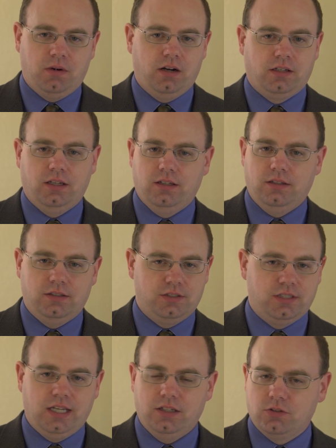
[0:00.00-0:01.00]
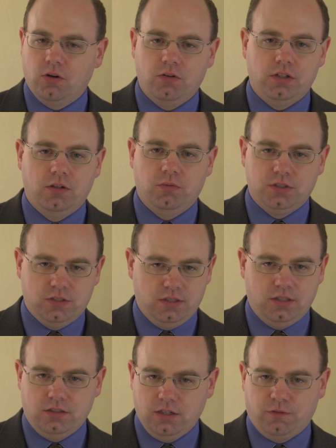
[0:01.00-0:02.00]
market in San Antonio was
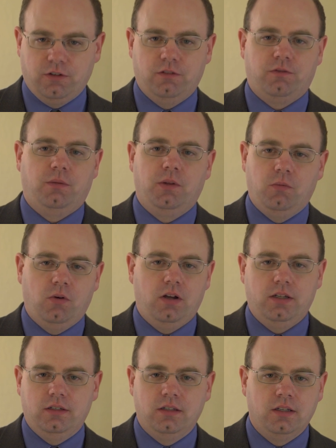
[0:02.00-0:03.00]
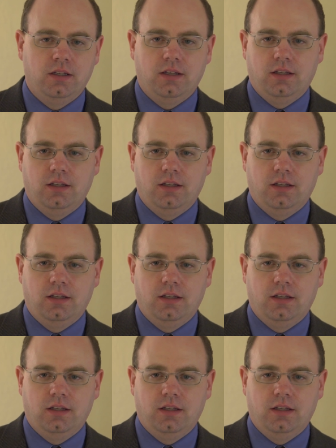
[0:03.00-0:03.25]
different from the one